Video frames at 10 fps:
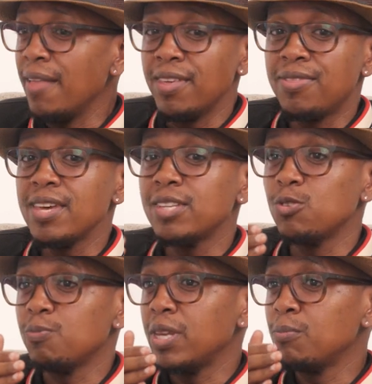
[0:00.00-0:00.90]
And the
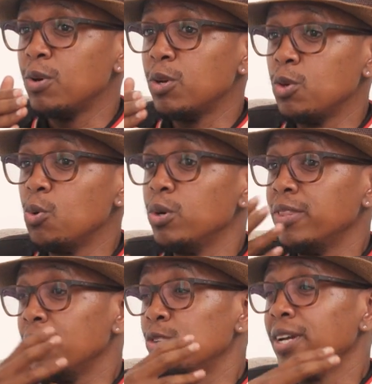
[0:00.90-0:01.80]
things you've been able...
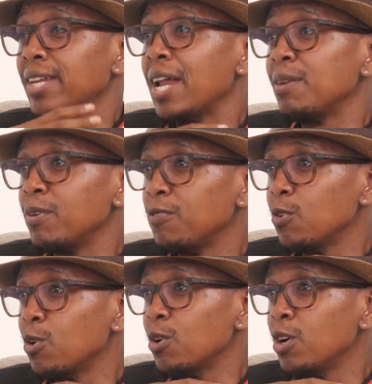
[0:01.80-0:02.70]
That you had done
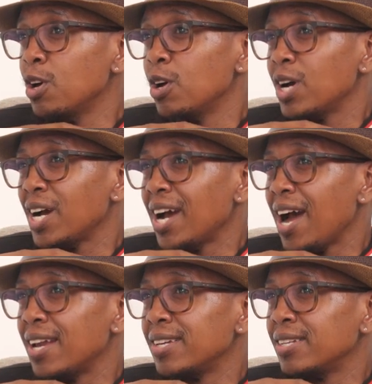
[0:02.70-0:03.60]
before...
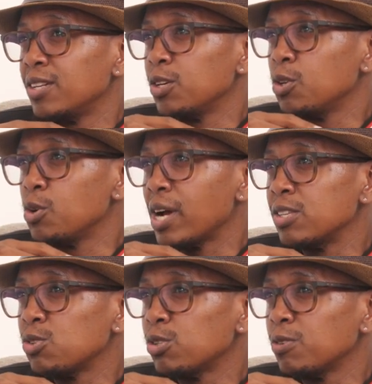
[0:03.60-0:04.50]
You
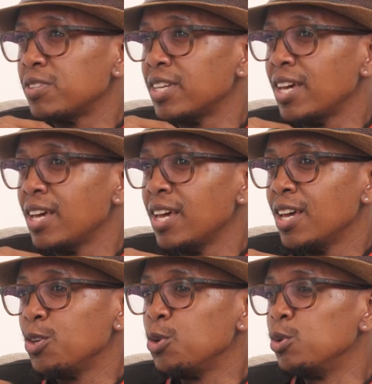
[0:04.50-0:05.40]
can sort of say
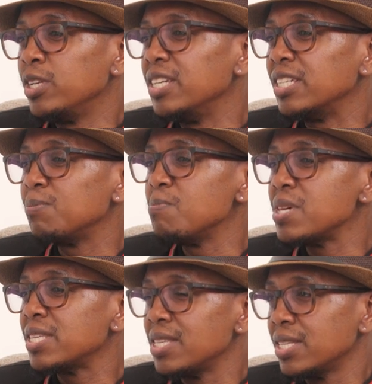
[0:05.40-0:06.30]
you
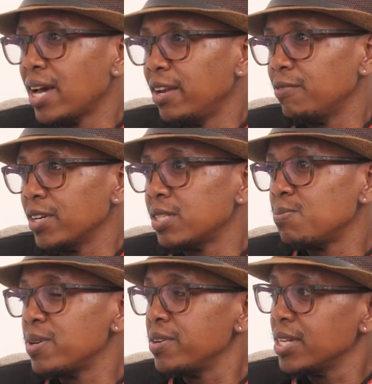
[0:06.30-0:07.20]
dismiss this kind of
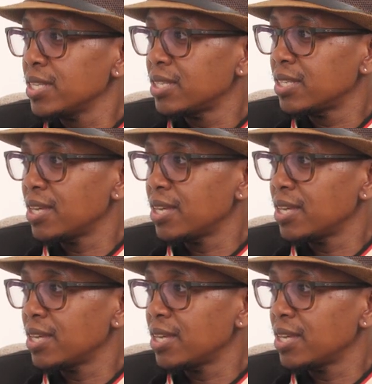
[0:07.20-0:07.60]
experience.